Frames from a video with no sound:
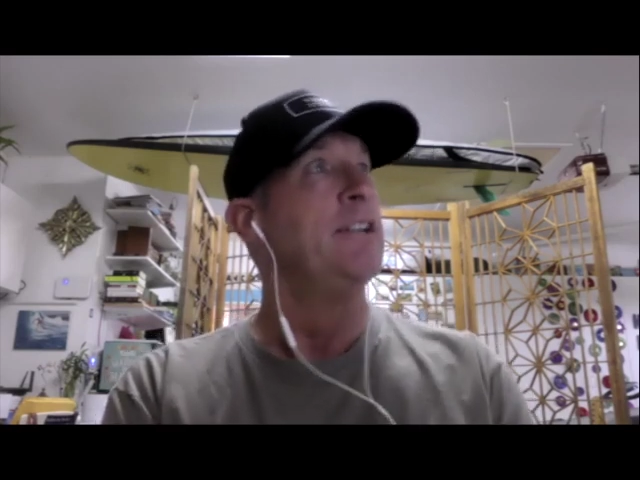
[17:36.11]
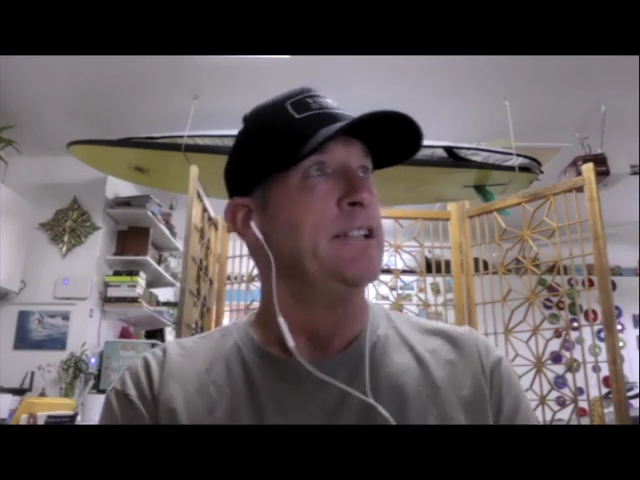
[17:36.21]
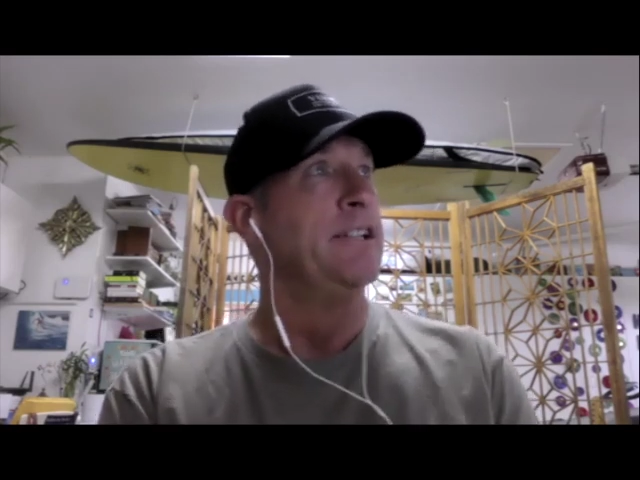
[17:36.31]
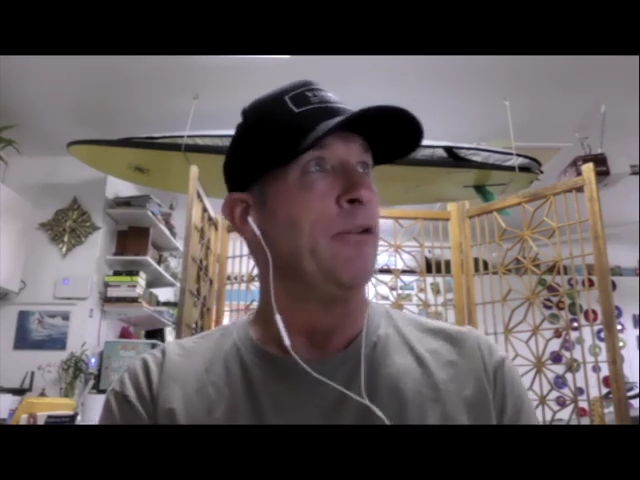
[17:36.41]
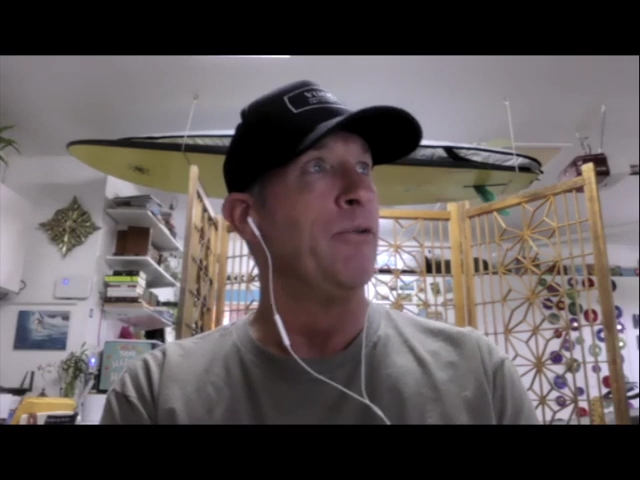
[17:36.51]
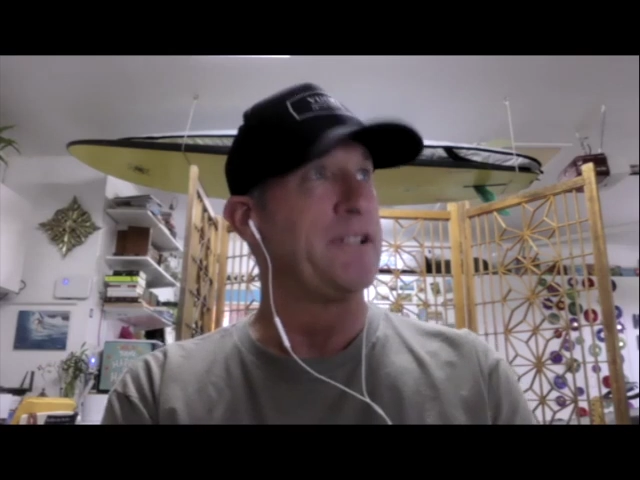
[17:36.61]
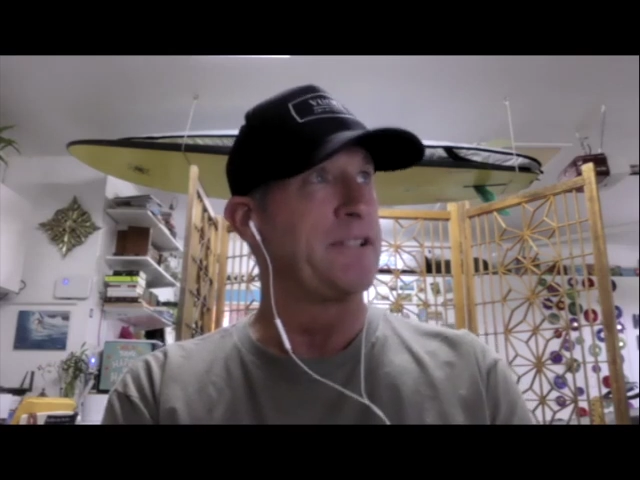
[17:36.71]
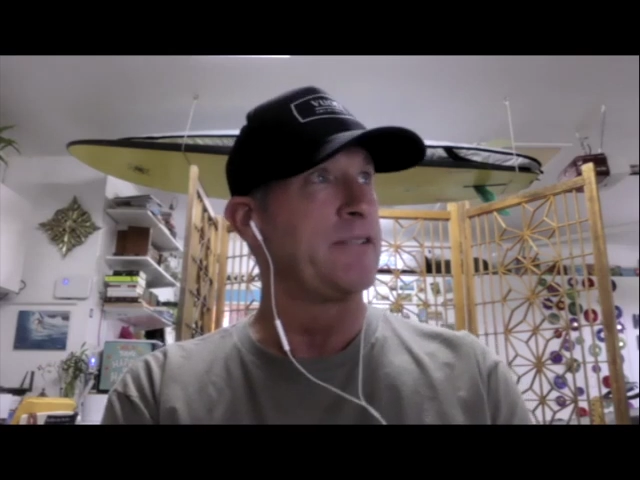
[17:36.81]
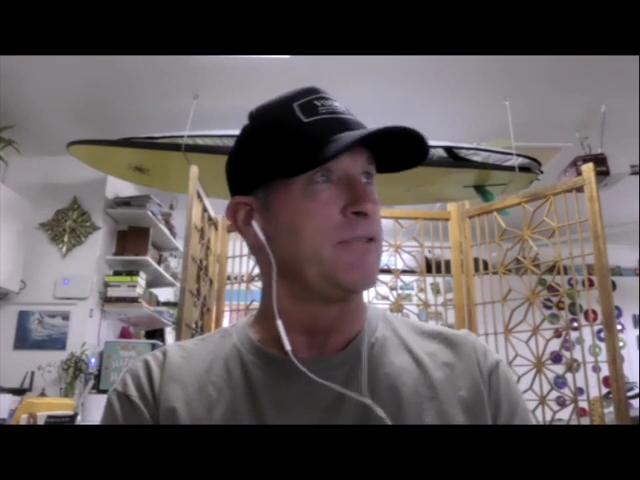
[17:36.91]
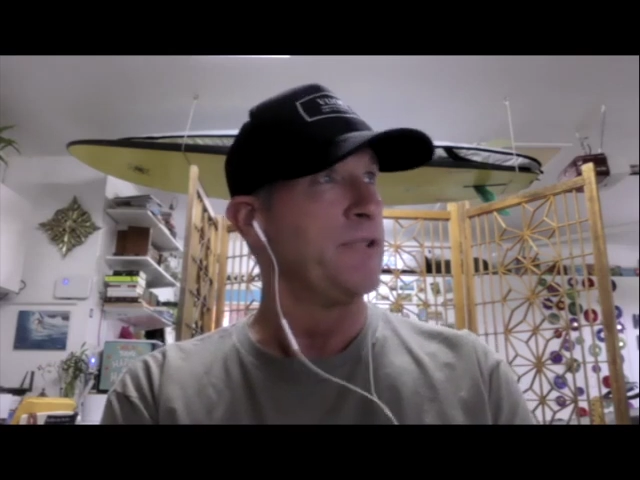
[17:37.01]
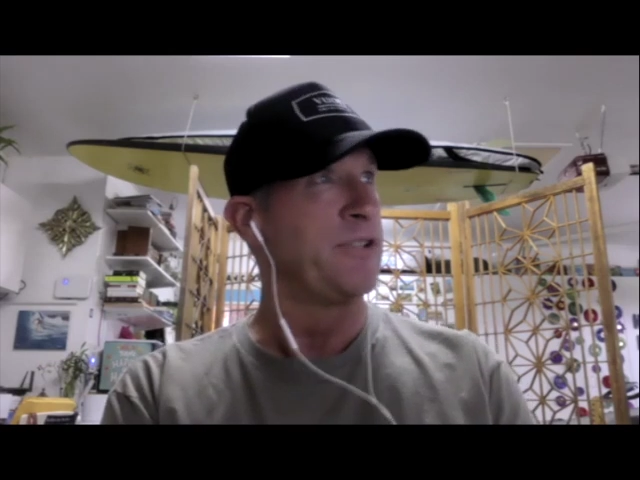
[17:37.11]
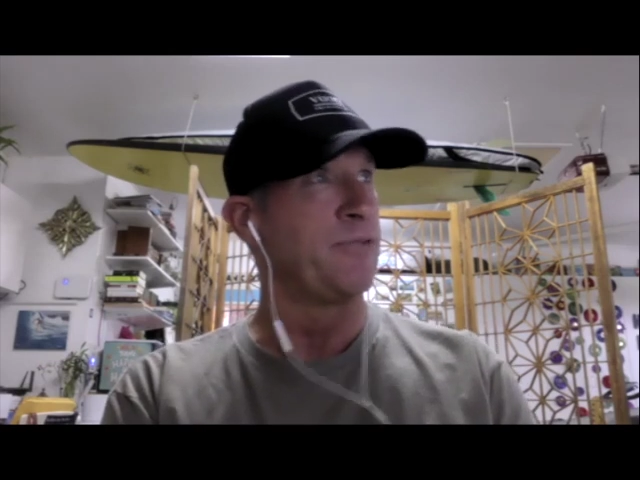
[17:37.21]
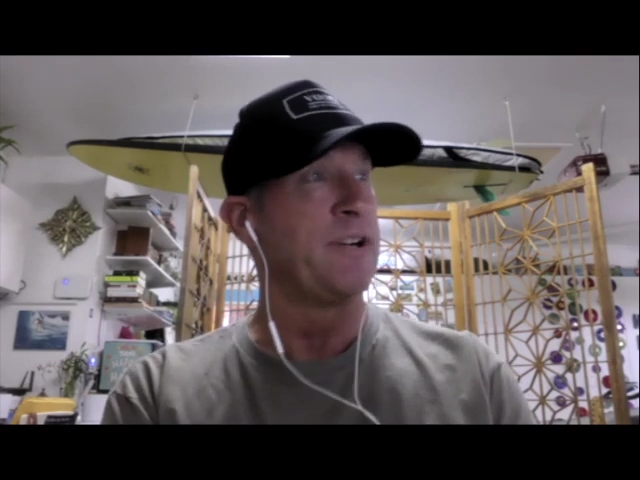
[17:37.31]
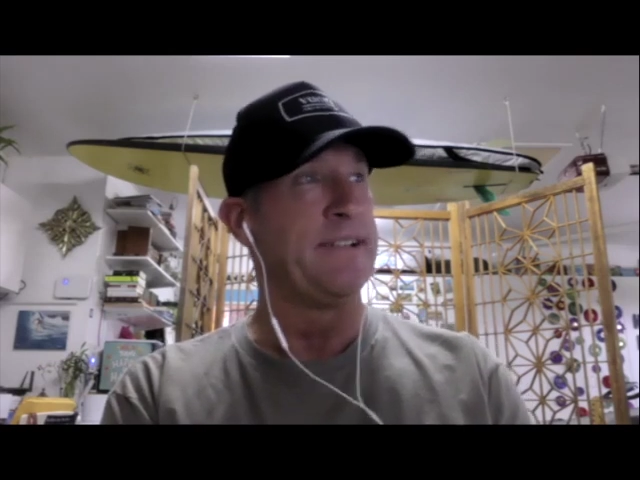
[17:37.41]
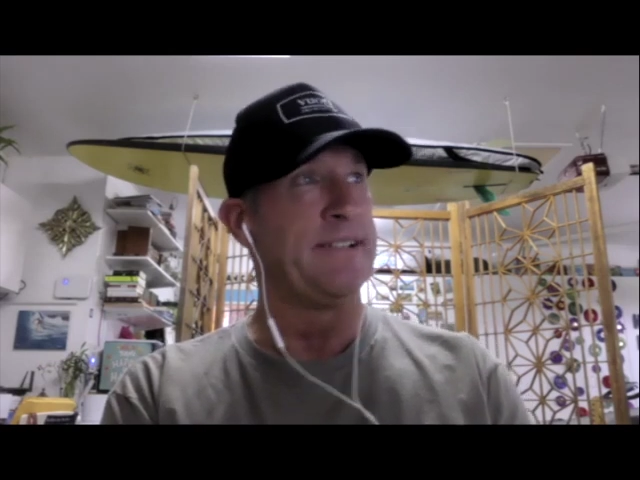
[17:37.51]
You know, which
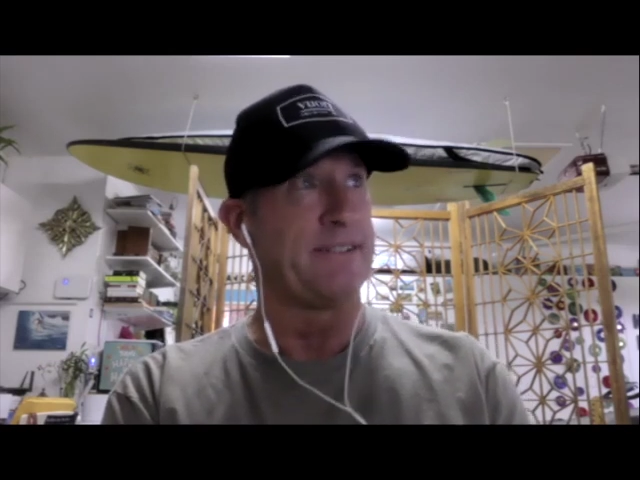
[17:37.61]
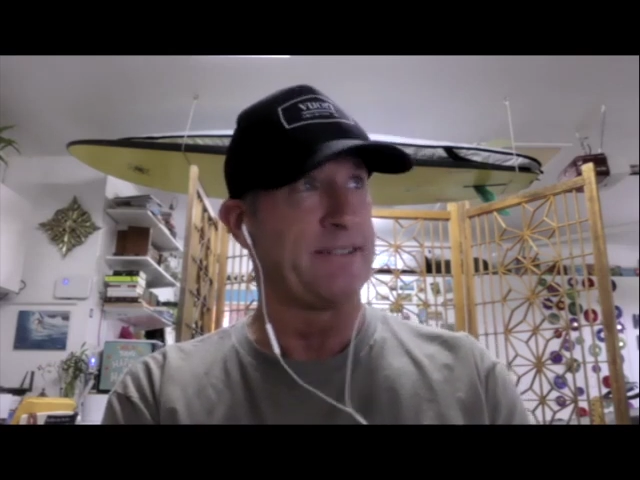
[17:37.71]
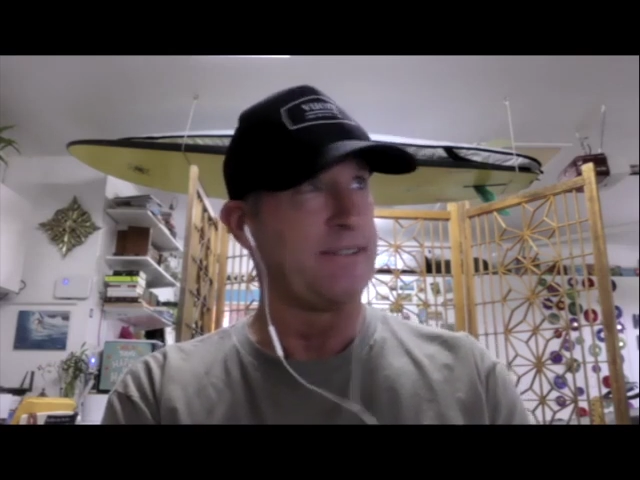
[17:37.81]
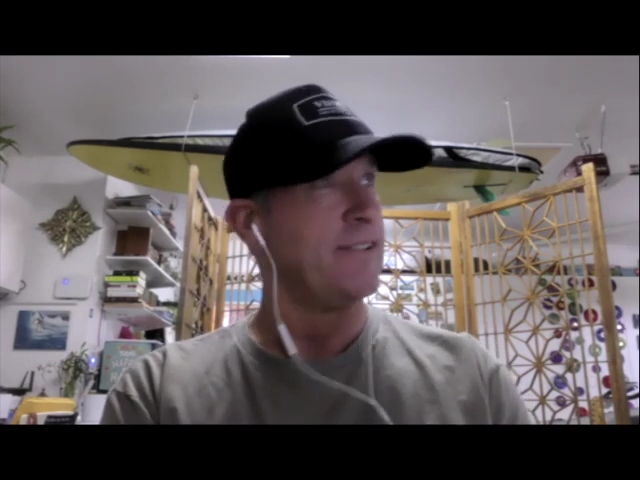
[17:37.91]
one of these